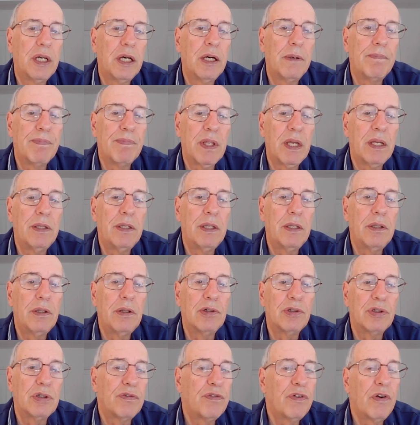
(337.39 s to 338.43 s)
And then
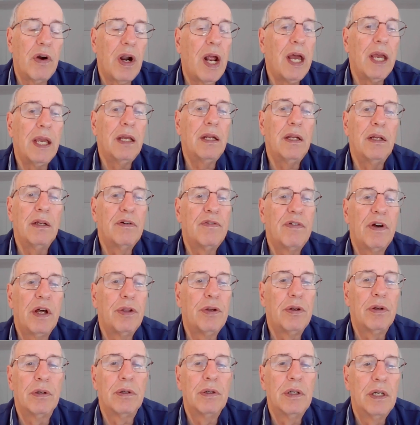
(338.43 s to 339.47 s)
there's a variety of
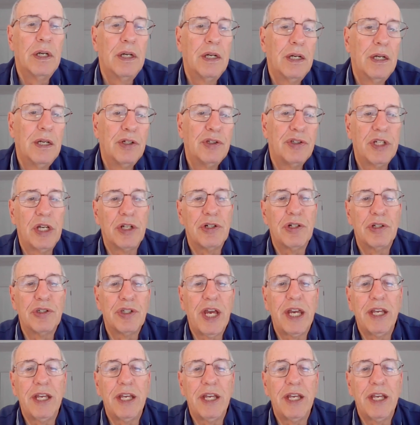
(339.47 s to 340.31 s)
other sessions.